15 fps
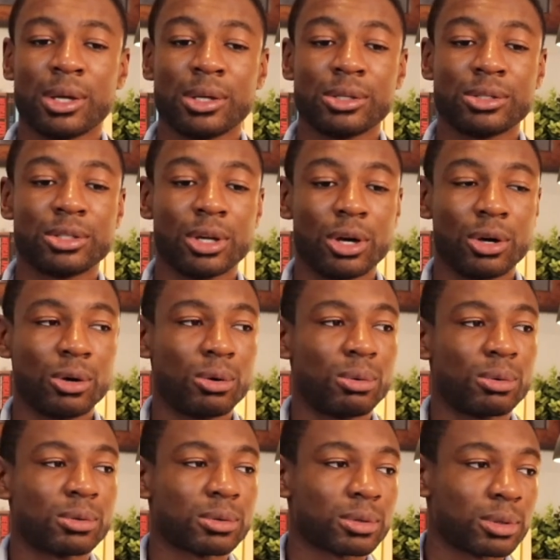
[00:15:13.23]

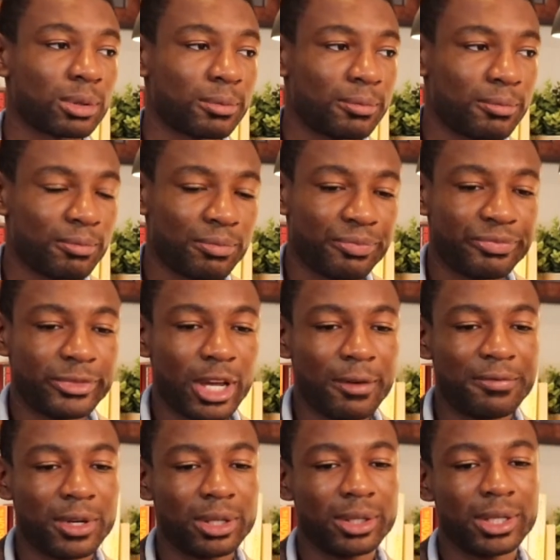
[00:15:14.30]
So
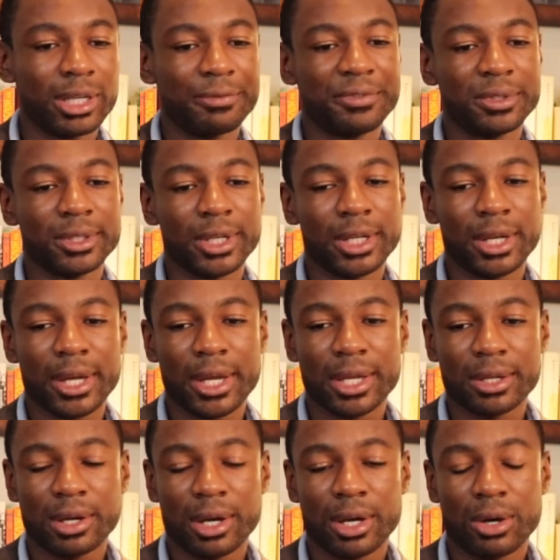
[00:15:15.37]
definitely, if you can
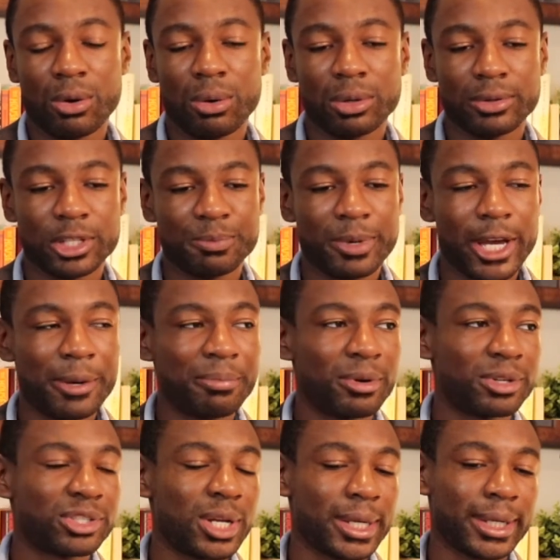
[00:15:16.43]
get a hold of this
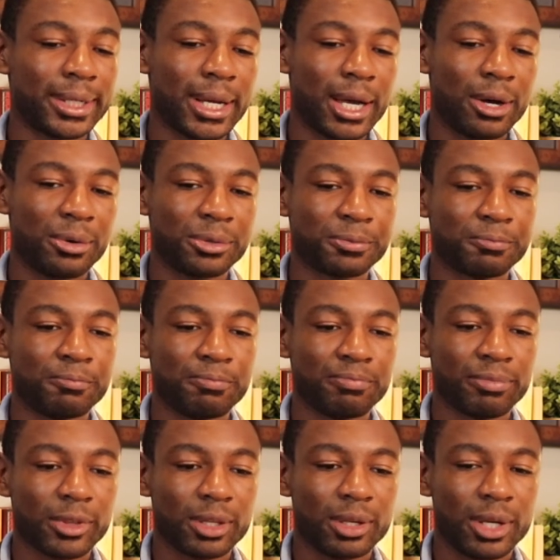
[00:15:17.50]
paper, check it out.
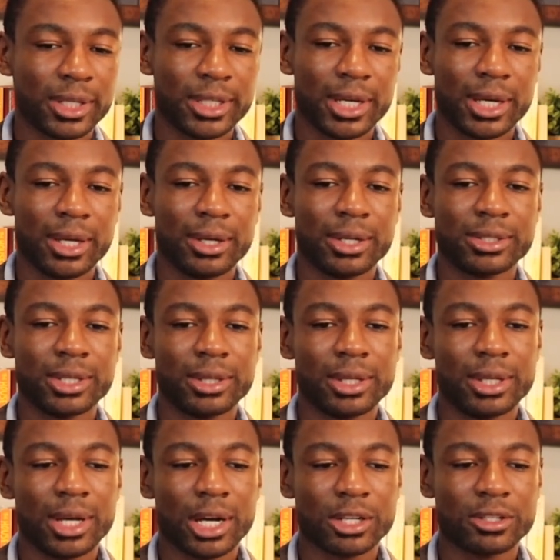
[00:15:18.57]
Again, it's in
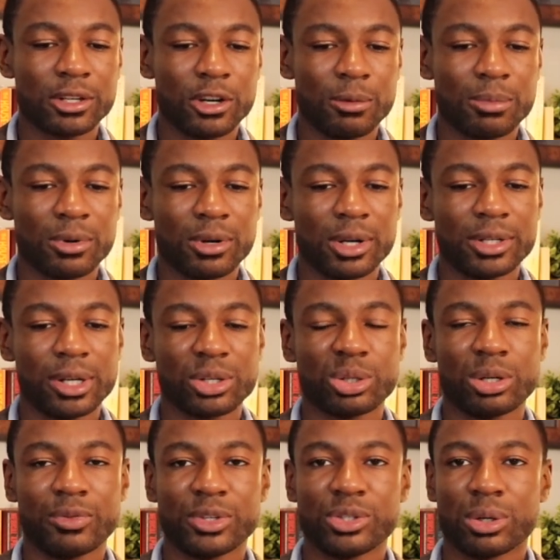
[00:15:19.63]
the October
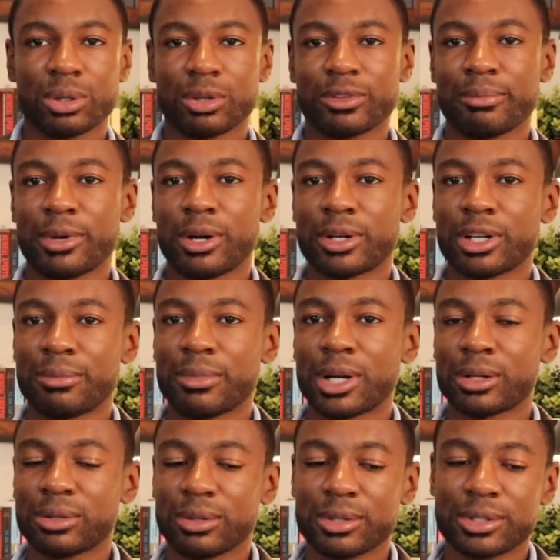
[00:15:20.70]
edition of the Journal of the American
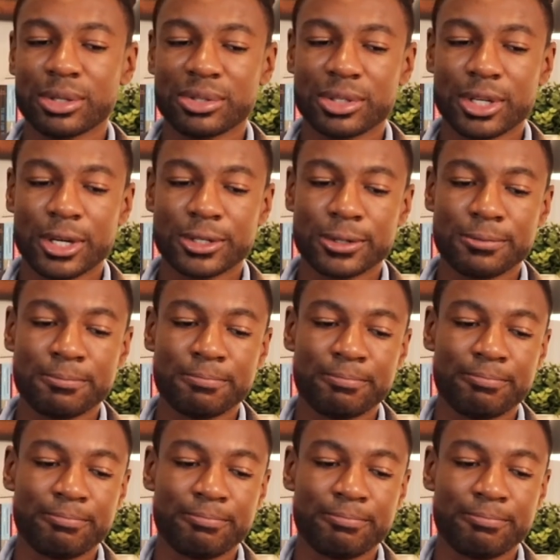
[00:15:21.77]
Medical Association.